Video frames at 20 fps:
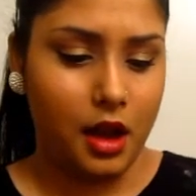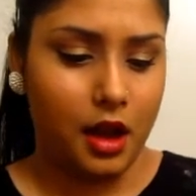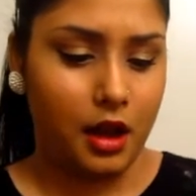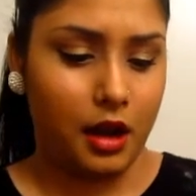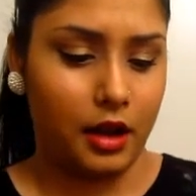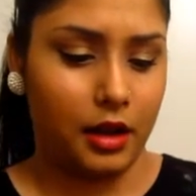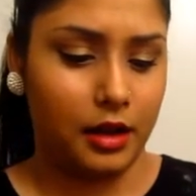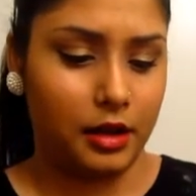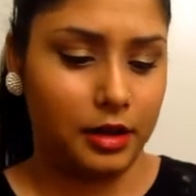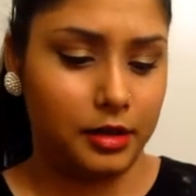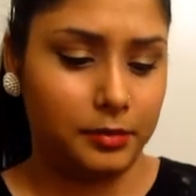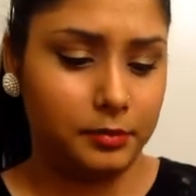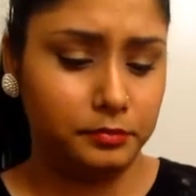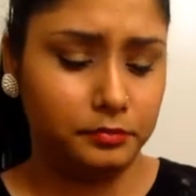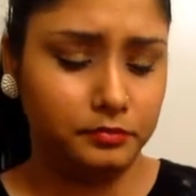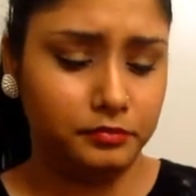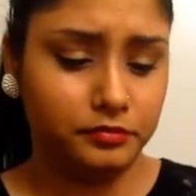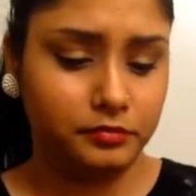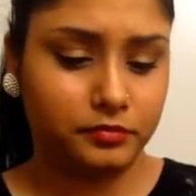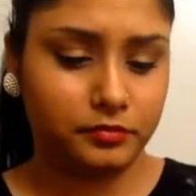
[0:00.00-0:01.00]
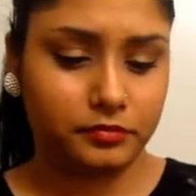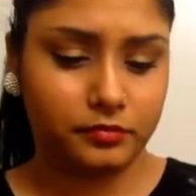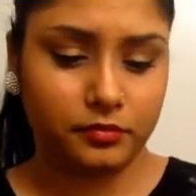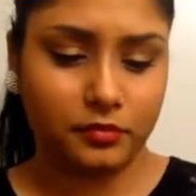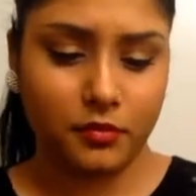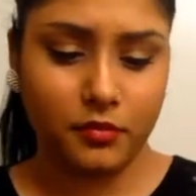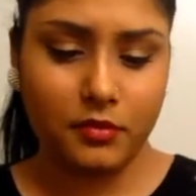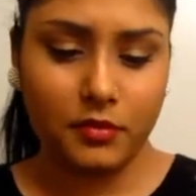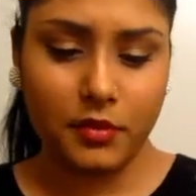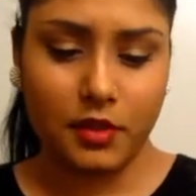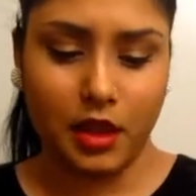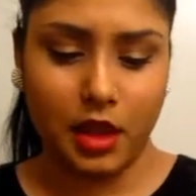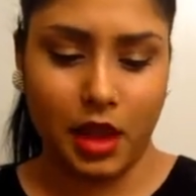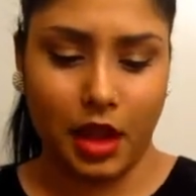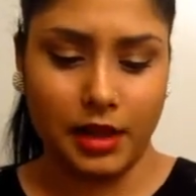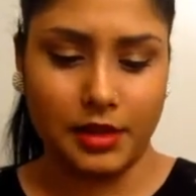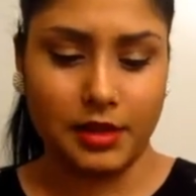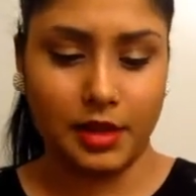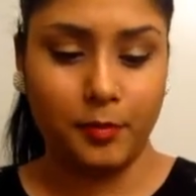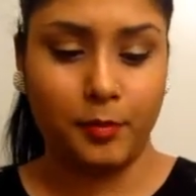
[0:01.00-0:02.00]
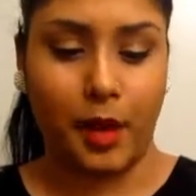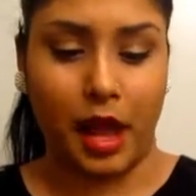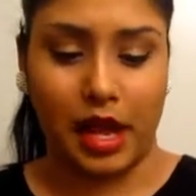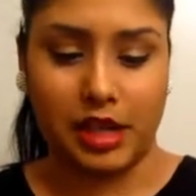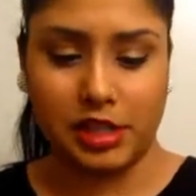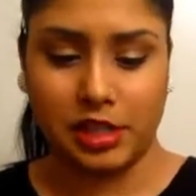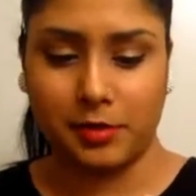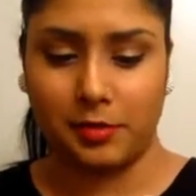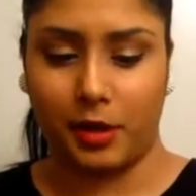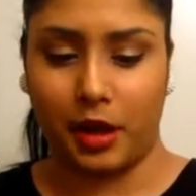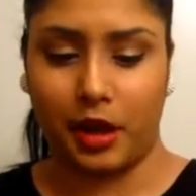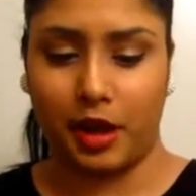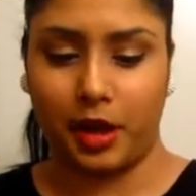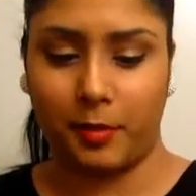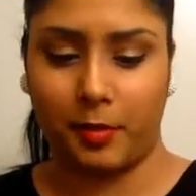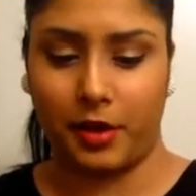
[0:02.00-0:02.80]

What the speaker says: I did bash this product,